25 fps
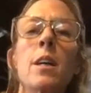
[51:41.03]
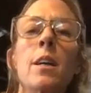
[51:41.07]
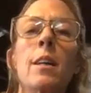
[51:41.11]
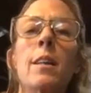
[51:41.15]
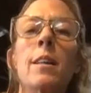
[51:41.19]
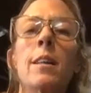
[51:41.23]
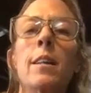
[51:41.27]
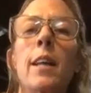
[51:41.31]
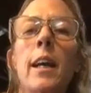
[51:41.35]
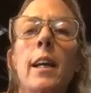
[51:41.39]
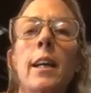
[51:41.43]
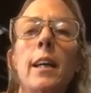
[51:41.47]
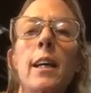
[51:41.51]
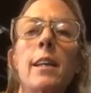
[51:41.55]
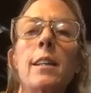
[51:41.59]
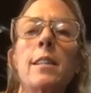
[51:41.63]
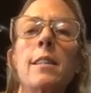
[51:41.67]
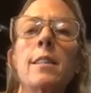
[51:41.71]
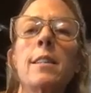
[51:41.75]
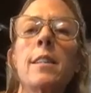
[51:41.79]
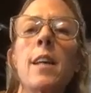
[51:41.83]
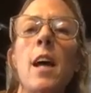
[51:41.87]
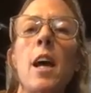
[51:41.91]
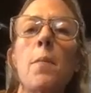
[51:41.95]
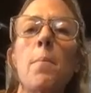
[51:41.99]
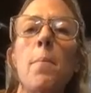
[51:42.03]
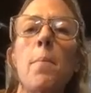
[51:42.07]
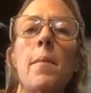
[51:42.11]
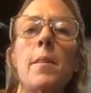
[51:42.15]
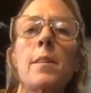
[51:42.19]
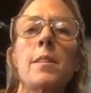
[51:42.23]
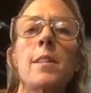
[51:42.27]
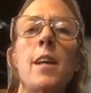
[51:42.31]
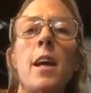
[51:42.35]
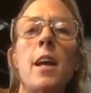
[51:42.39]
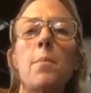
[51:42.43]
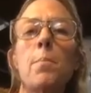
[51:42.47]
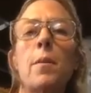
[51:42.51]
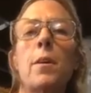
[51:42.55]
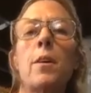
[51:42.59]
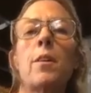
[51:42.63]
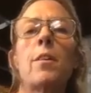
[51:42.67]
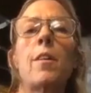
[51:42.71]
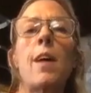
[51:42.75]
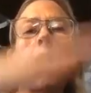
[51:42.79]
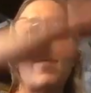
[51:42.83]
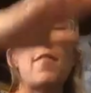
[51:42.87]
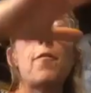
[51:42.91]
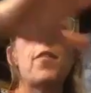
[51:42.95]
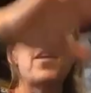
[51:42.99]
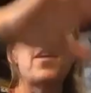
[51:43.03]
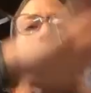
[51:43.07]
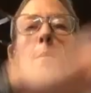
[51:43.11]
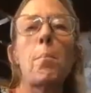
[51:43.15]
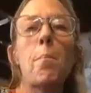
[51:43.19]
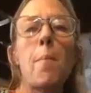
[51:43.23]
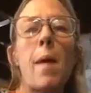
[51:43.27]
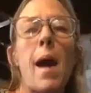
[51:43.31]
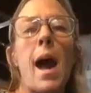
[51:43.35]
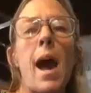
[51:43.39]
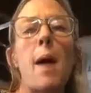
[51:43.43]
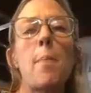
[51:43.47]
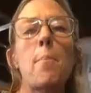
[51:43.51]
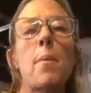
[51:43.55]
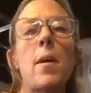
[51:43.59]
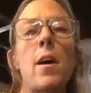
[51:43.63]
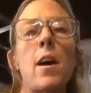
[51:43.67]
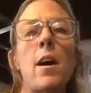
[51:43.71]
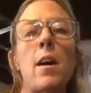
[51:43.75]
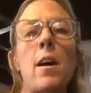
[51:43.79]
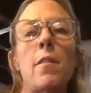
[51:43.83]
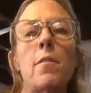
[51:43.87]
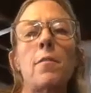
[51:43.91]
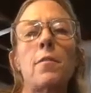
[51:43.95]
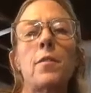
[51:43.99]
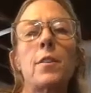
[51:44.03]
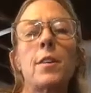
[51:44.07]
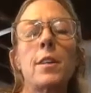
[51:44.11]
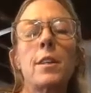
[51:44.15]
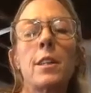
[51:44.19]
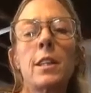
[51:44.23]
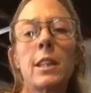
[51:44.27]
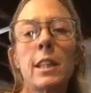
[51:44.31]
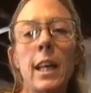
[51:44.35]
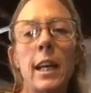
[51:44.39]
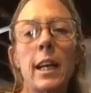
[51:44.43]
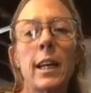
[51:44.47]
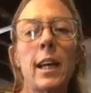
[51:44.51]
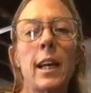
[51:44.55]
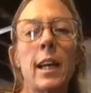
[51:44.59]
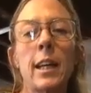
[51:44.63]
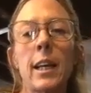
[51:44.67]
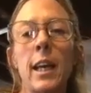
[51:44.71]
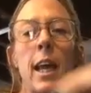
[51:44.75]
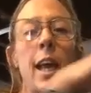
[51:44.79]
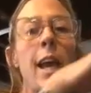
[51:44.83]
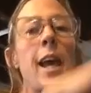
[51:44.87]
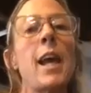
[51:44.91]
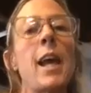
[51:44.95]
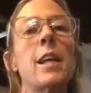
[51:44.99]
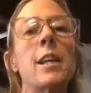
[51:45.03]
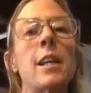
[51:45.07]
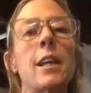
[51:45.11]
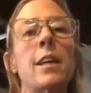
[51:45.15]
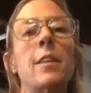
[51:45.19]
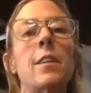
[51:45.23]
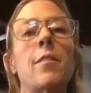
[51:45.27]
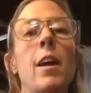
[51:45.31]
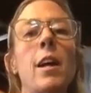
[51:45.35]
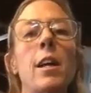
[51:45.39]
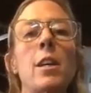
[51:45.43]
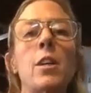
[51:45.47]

like a typographic map of like a canyon, right?